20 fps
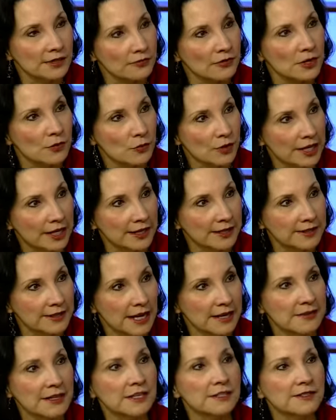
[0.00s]
as three weeks,
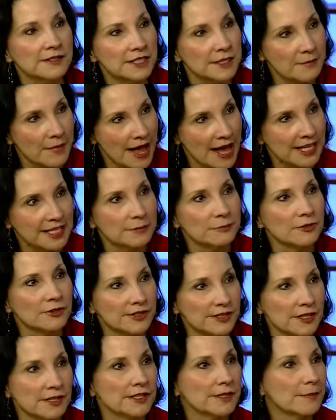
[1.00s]
and then you'll see maximum
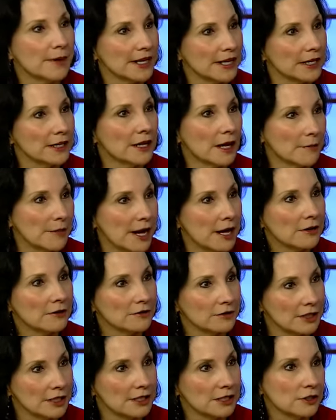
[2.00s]
results by
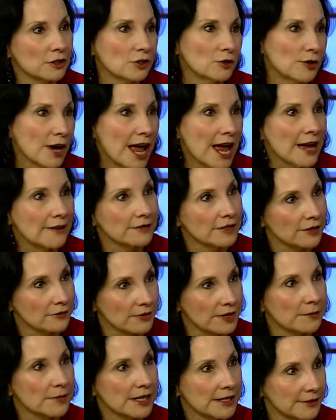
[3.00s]
about uh, two and a half to
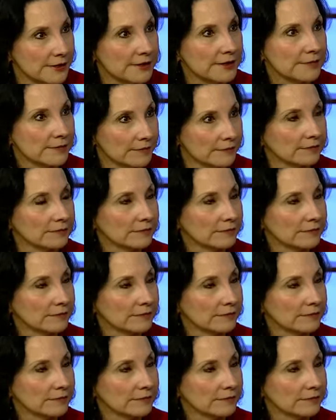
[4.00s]
three months.